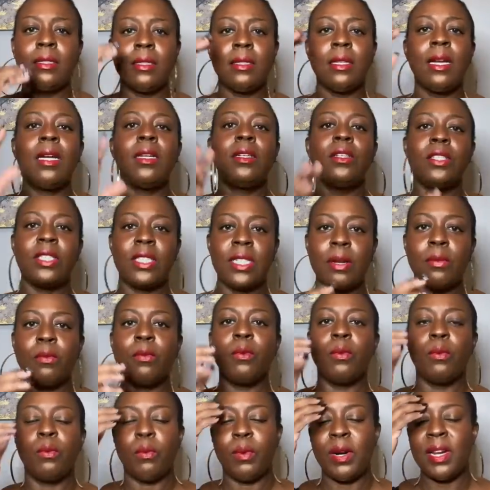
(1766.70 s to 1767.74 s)

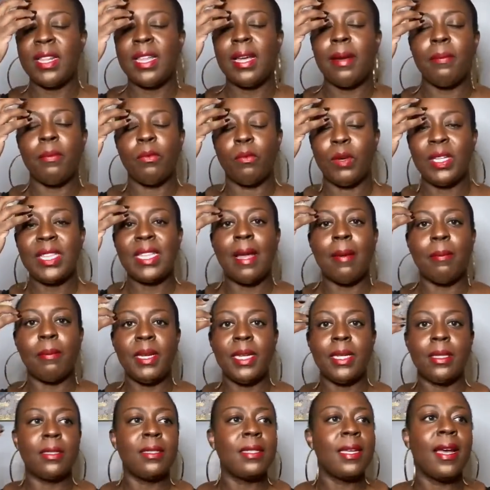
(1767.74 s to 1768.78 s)
understand where that, what that
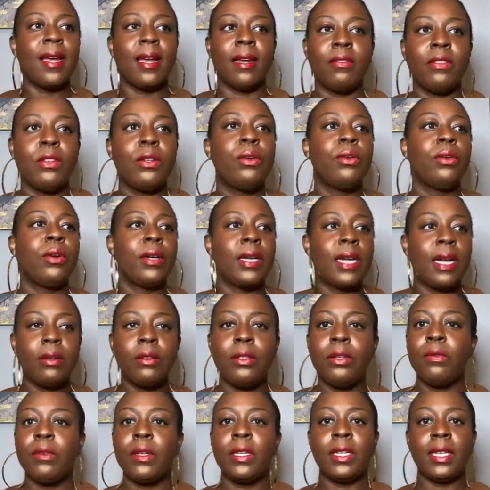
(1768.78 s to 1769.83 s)
means. Yeah, if you're going out and
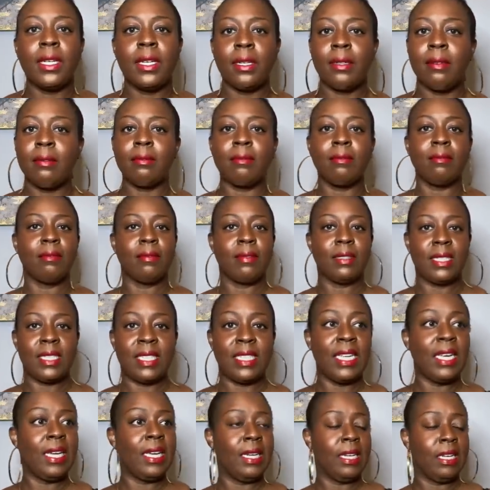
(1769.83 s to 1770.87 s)
you want to get
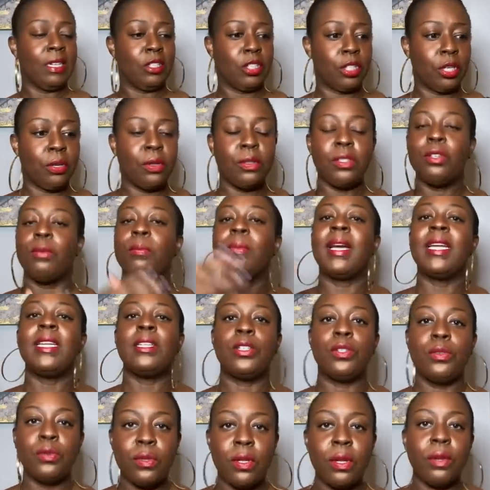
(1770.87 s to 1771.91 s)
seen and show, you might
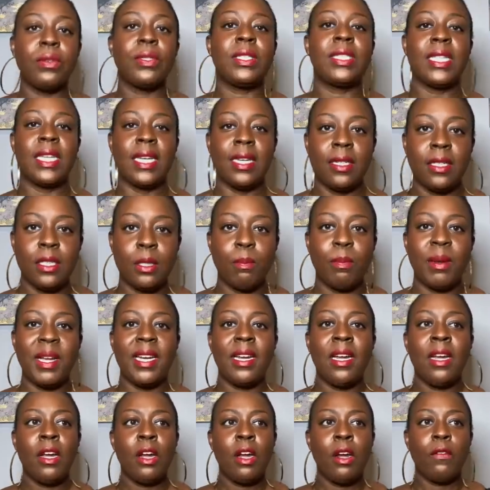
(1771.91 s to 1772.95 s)
do those things,
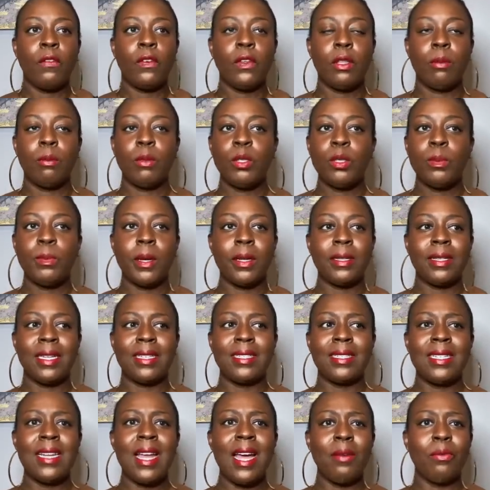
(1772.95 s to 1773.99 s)
but for the most part,
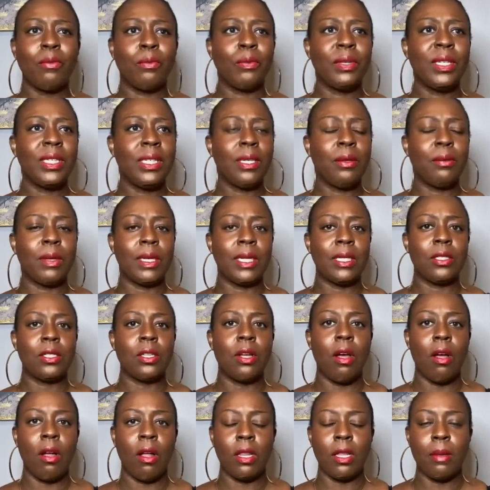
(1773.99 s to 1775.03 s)
that's not really what it's
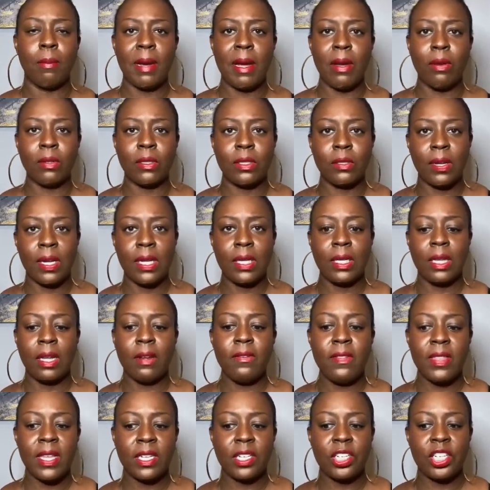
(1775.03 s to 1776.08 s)
all about. So I
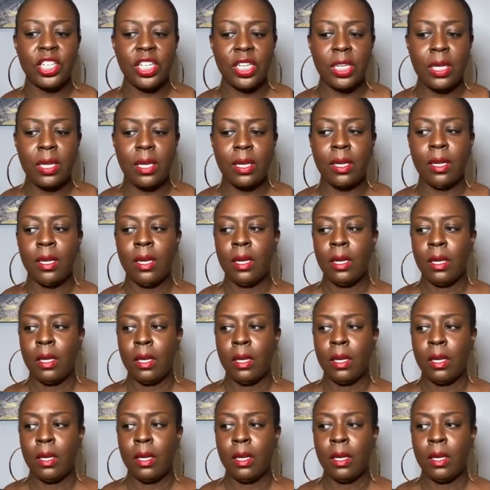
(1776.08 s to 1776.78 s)
love that she